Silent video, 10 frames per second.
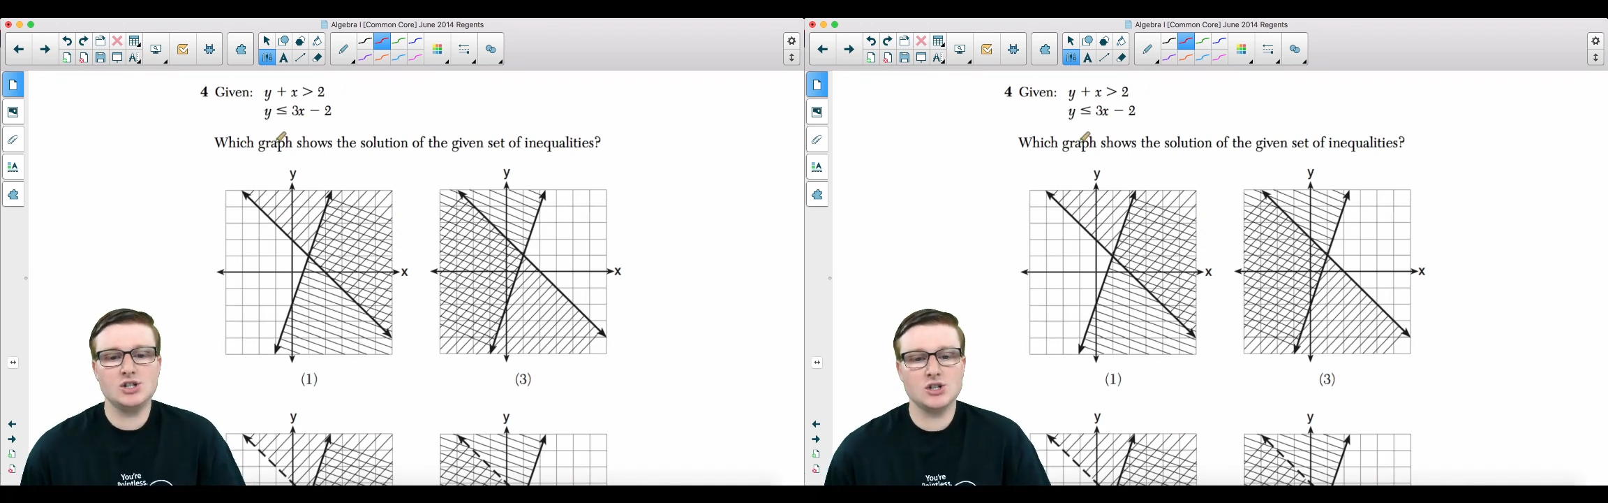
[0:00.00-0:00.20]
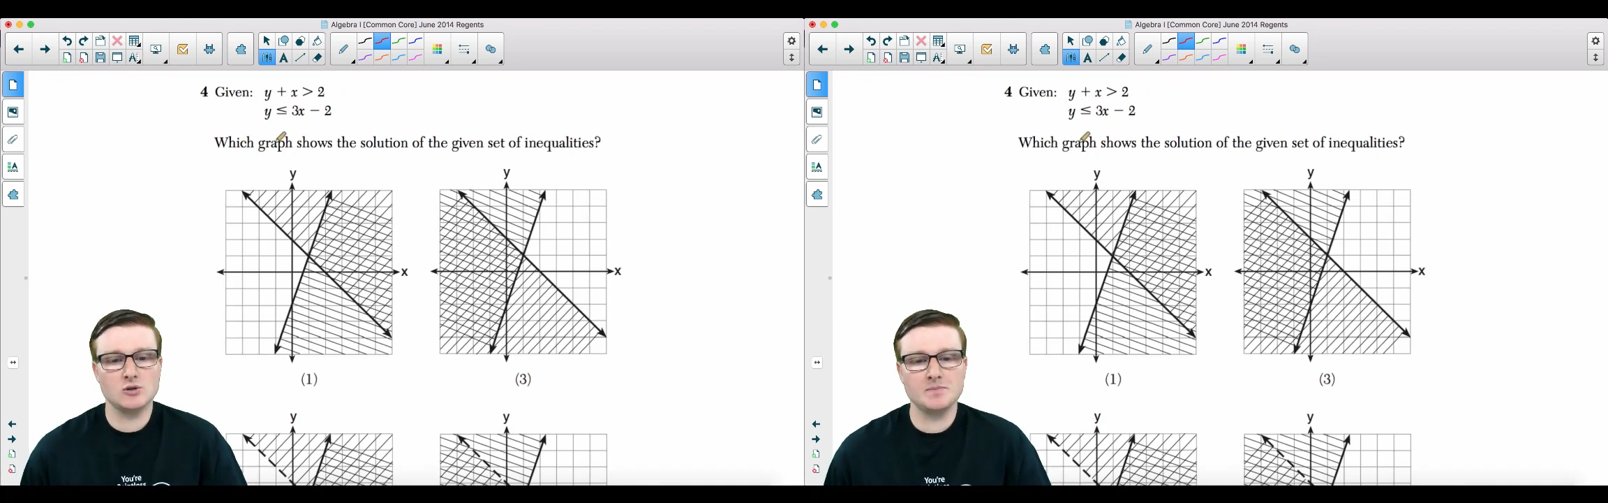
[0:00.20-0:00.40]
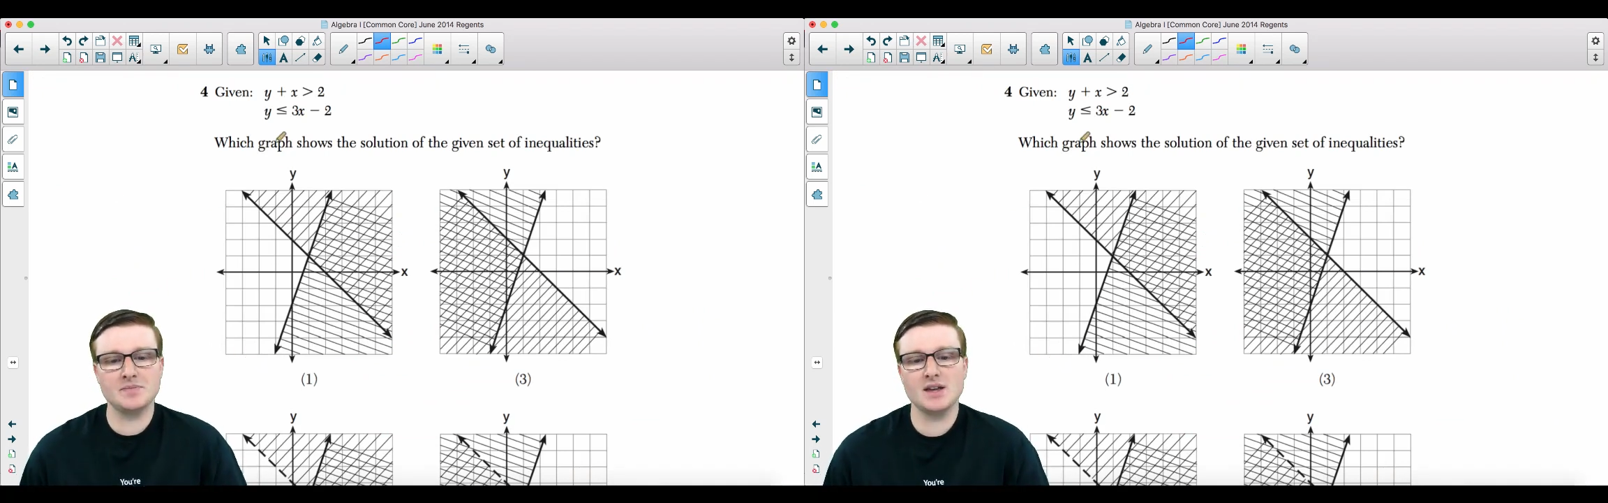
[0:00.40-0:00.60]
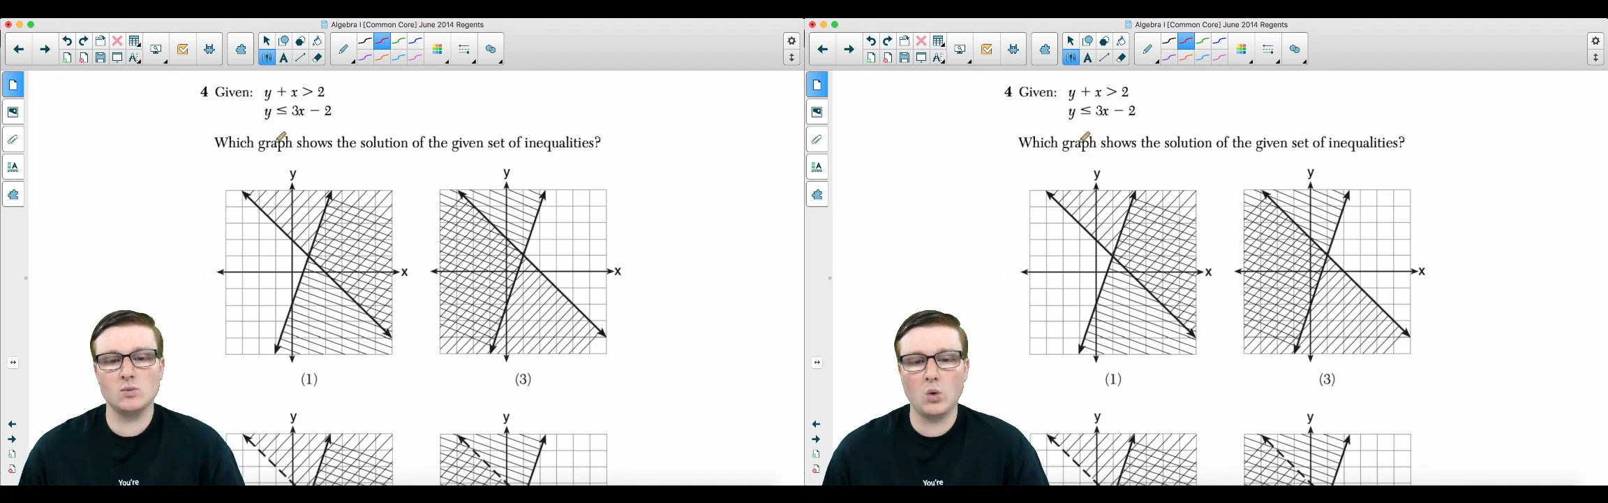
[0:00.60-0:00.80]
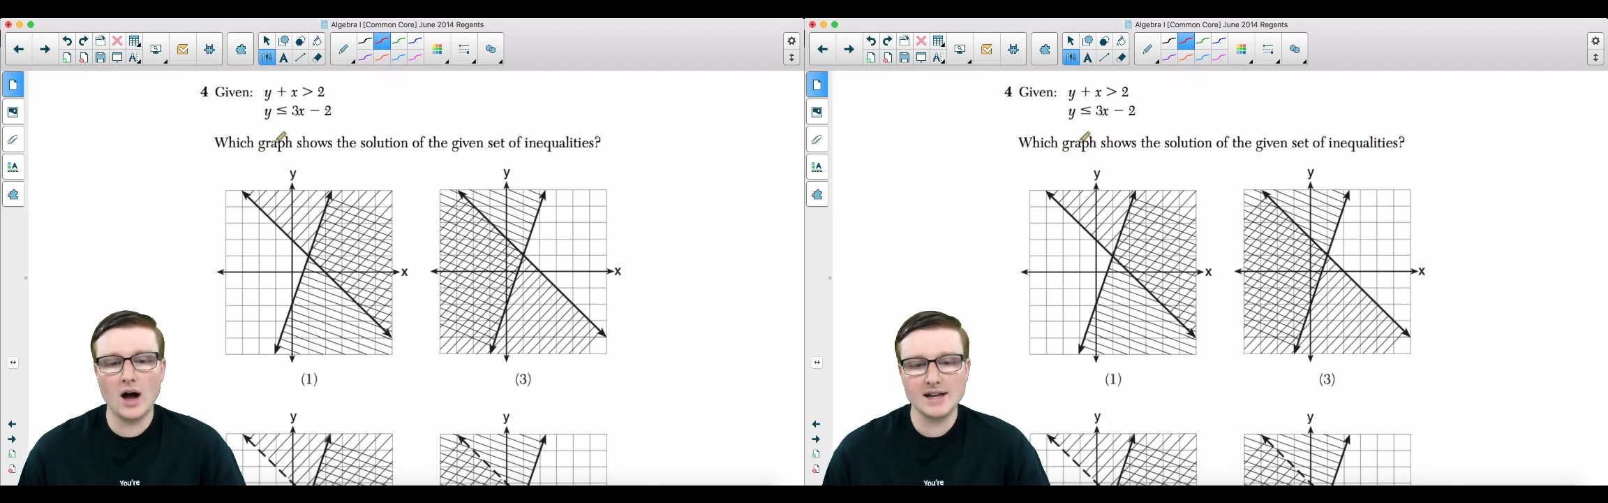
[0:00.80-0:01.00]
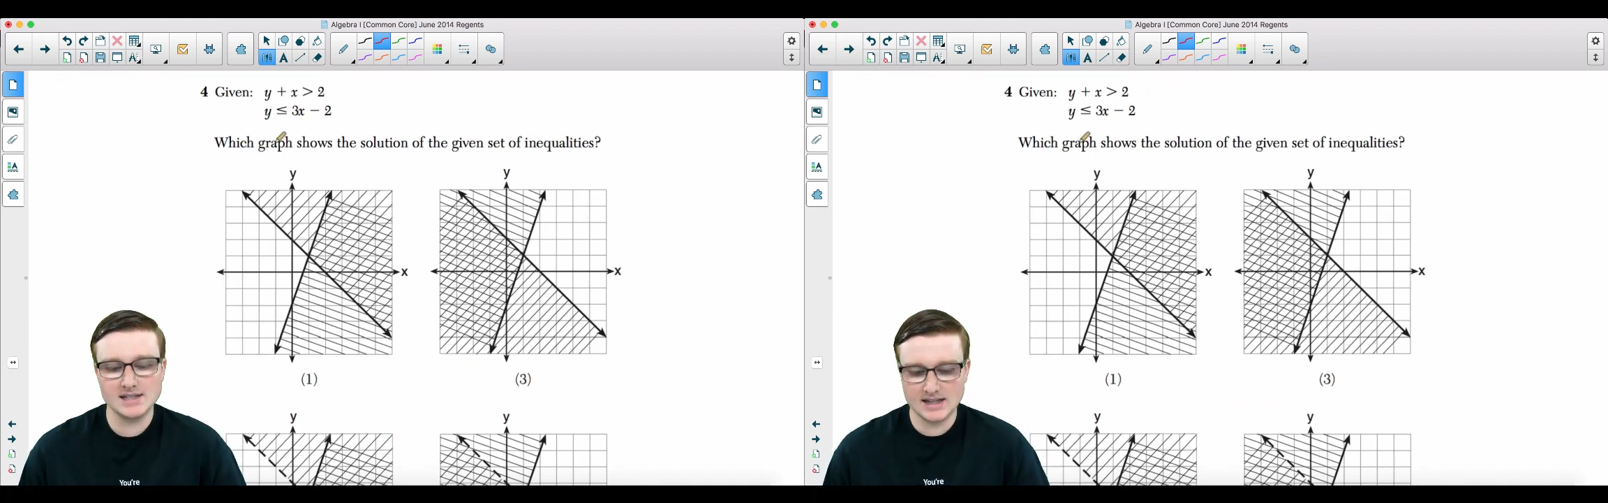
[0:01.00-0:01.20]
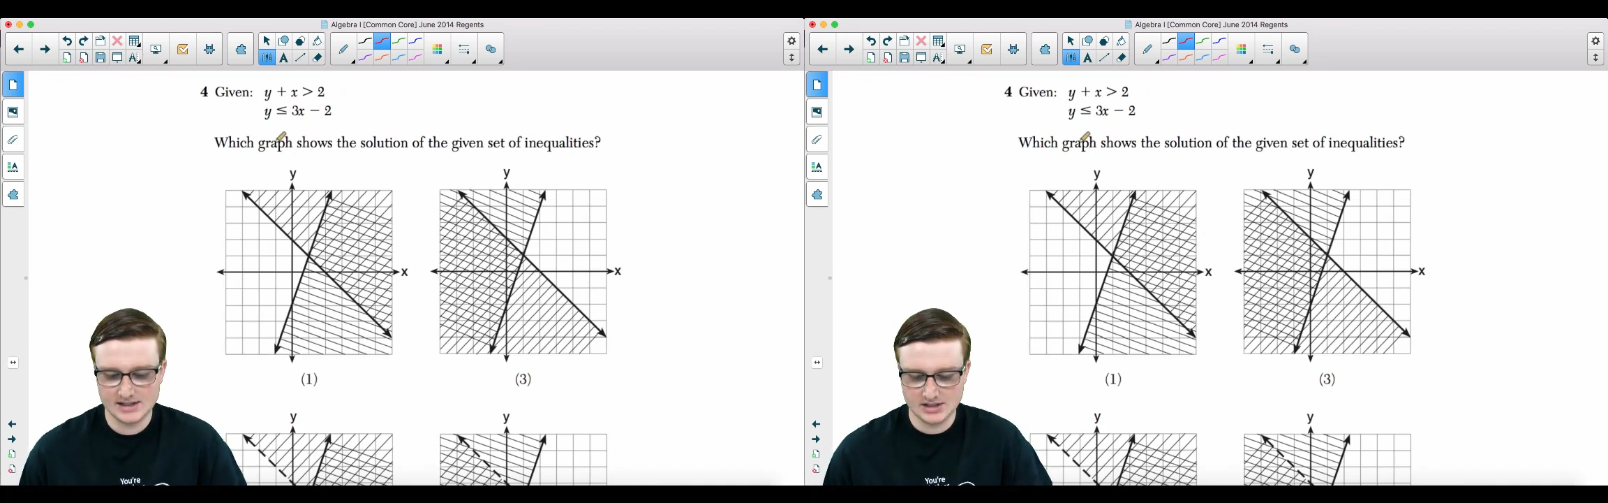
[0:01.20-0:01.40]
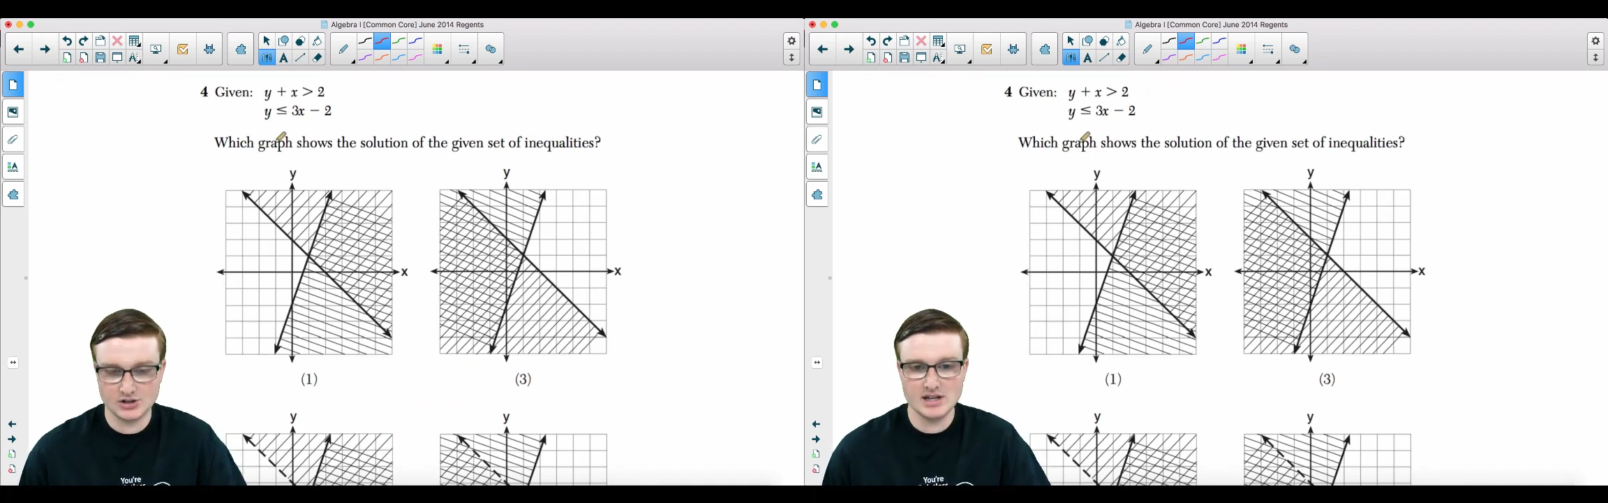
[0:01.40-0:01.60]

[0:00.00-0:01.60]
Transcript: 2 and y is less than or